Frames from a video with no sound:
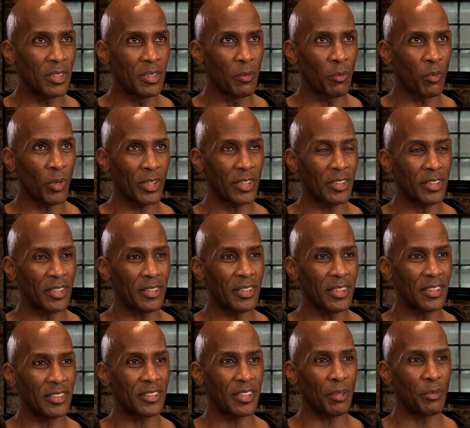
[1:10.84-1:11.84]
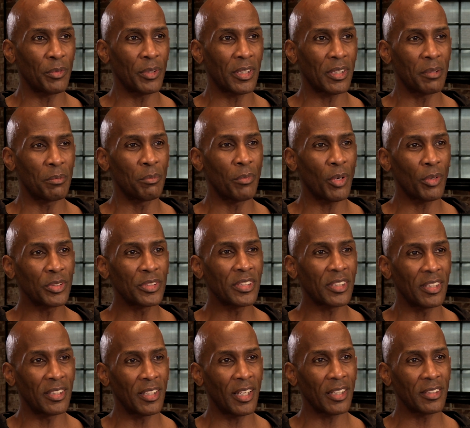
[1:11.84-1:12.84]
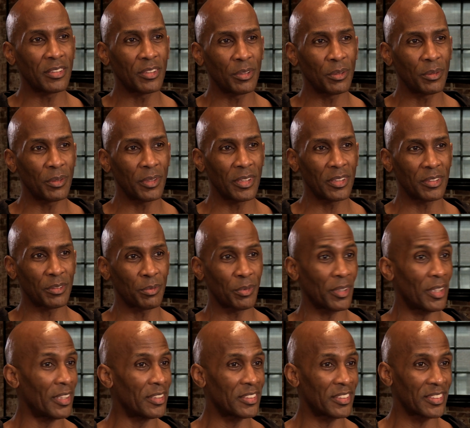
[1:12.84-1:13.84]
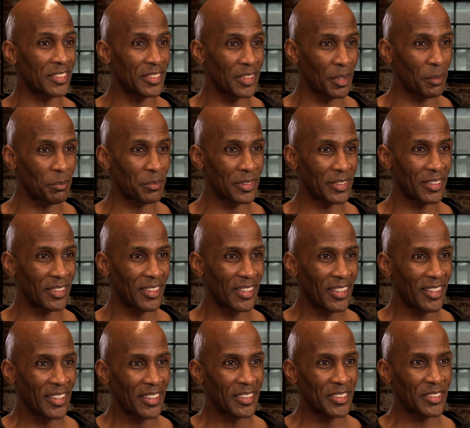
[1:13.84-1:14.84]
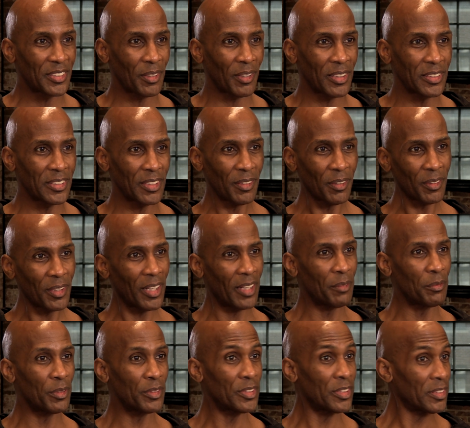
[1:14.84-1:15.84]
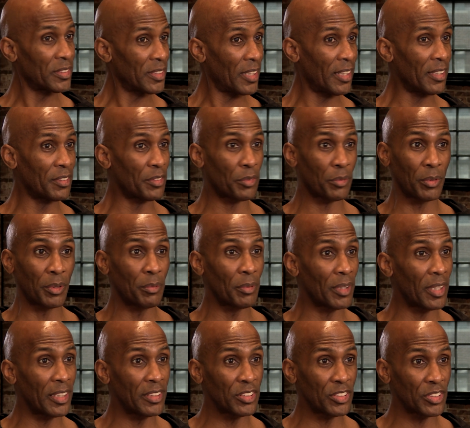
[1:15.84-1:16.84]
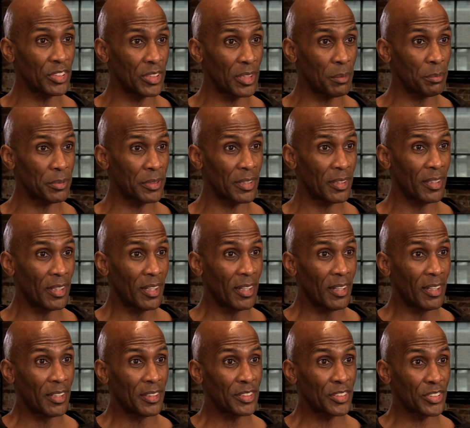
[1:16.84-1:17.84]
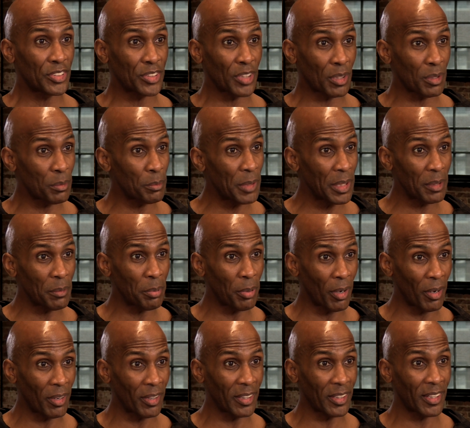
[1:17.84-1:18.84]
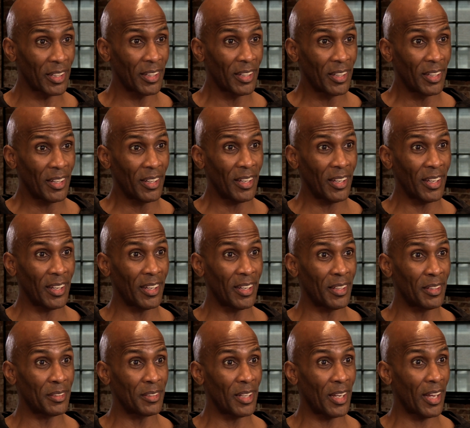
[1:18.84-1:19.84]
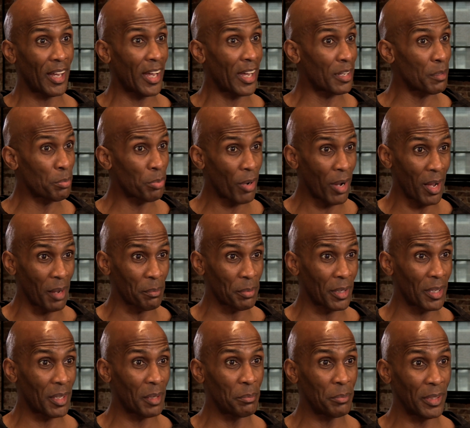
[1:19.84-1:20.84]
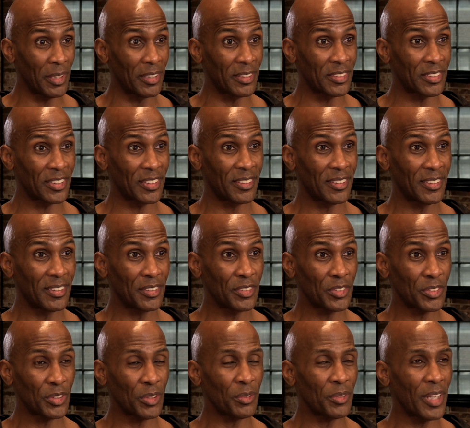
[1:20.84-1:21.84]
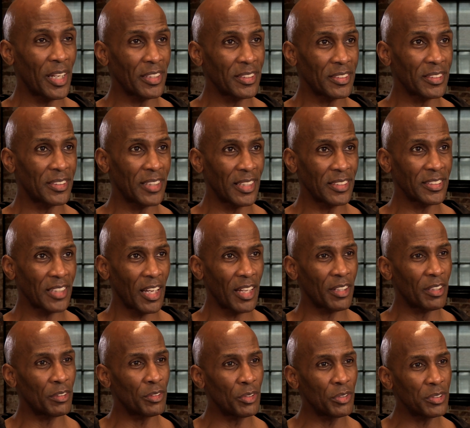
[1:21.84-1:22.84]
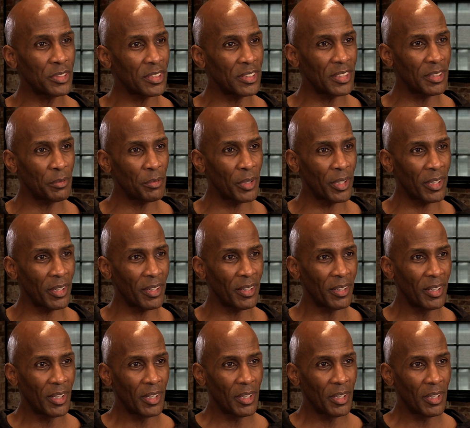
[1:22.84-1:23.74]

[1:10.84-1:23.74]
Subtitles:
one of the things that we can most connect to is relationships. So I said, okay, we'll just take 3 relationships, stick them in a park, and add a prop, a bench. So that's kind of loosely where